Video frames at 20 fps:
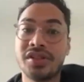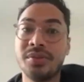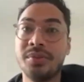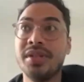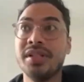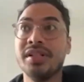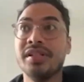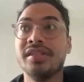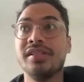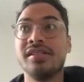To
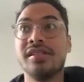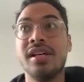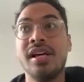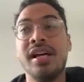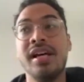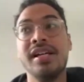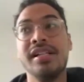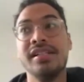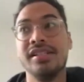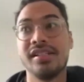me, is
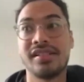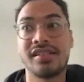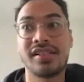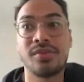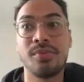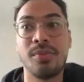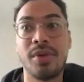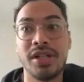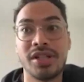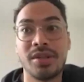just
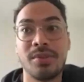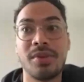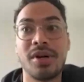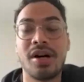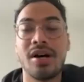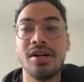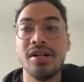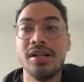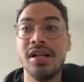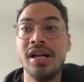as much
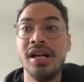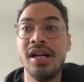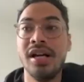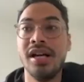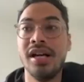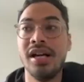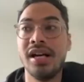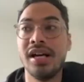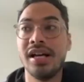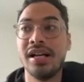about
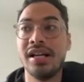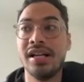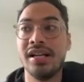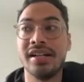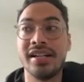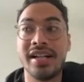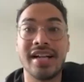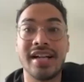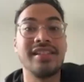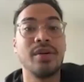
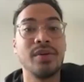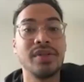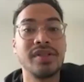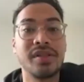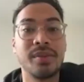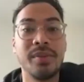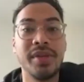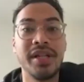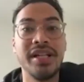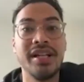connecting with
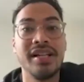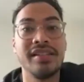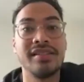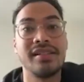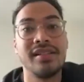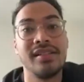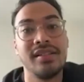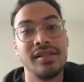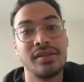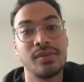somebody as
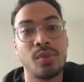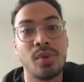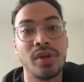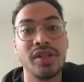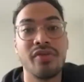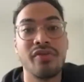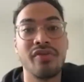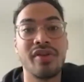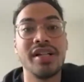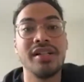it is what
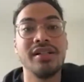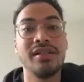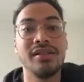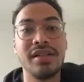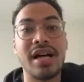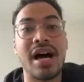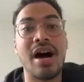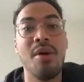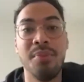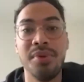the
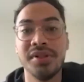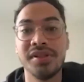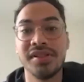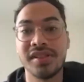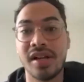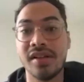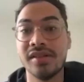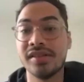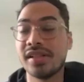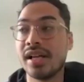final output
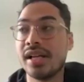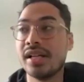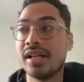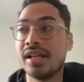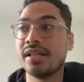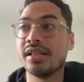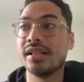sounds like.